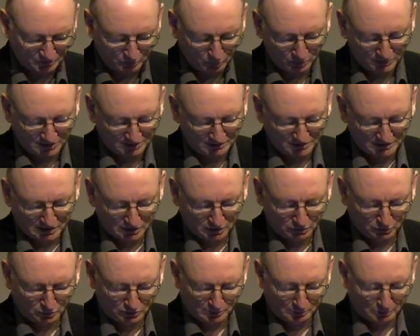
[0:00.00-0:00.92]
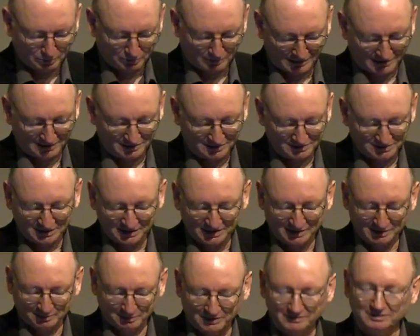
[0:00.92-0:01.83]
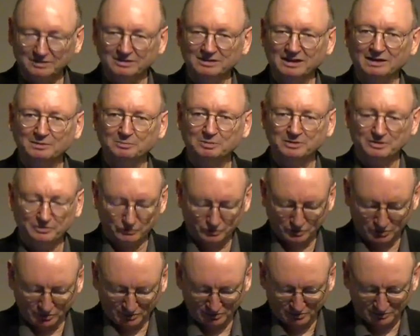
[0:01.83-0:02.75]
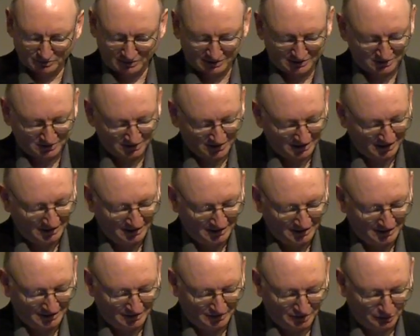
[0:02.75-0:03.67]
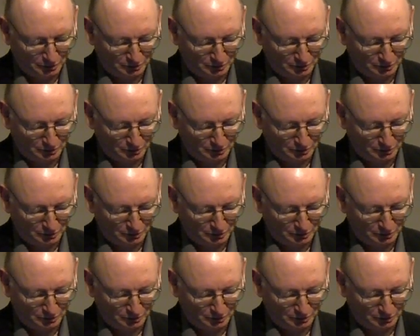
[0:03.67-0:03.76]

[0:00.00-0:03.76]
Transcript: awarded the Kluge Prize by the Library of Congress in the